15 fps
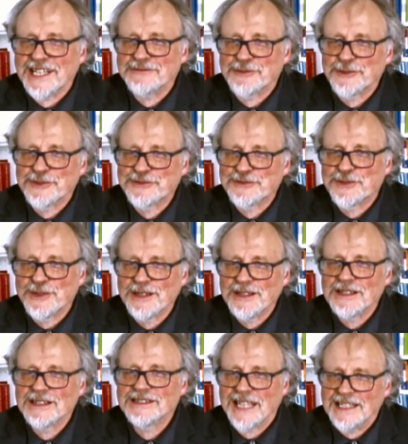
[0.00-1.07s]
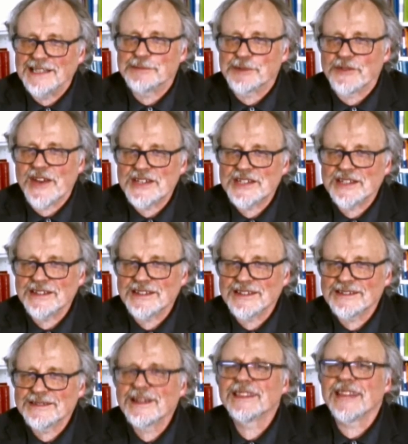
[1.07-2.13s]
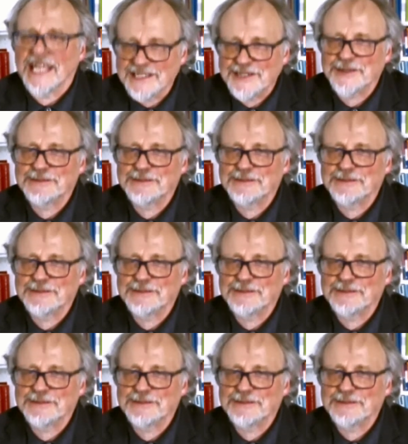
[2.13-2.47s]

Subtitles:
and fruitful deliberations. Thank